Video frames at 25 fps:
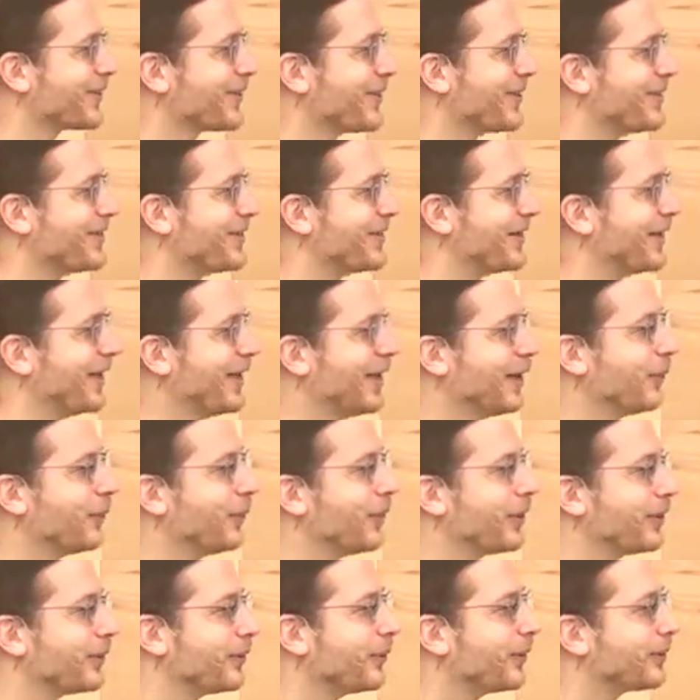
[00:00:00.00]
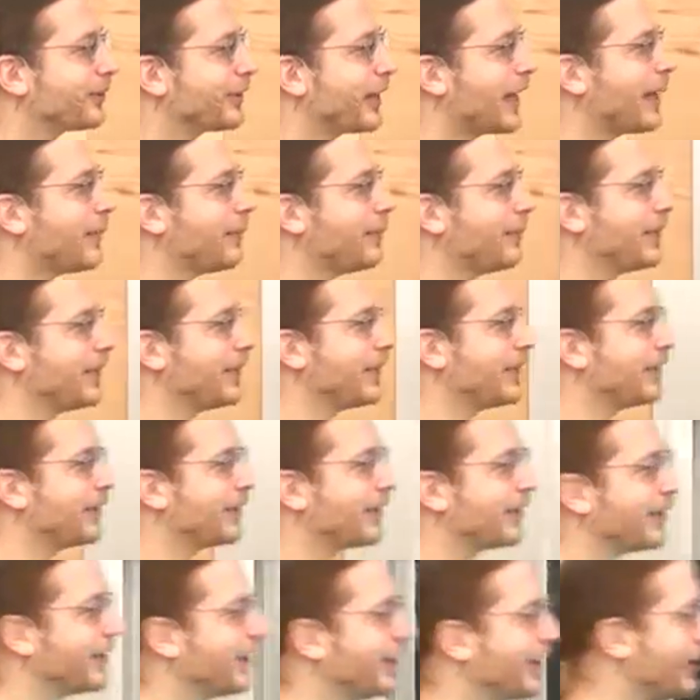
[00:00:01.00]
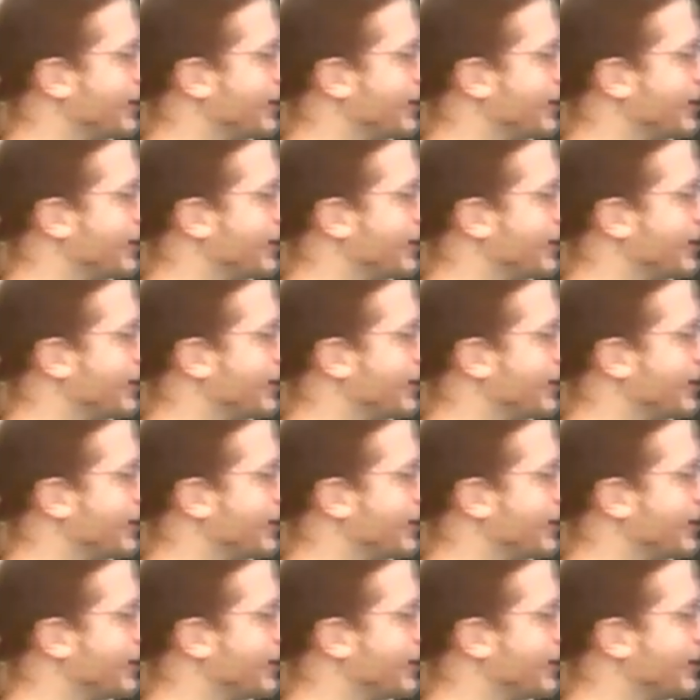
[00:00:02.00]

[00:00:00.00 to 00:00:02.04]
crazy. What, what's happening here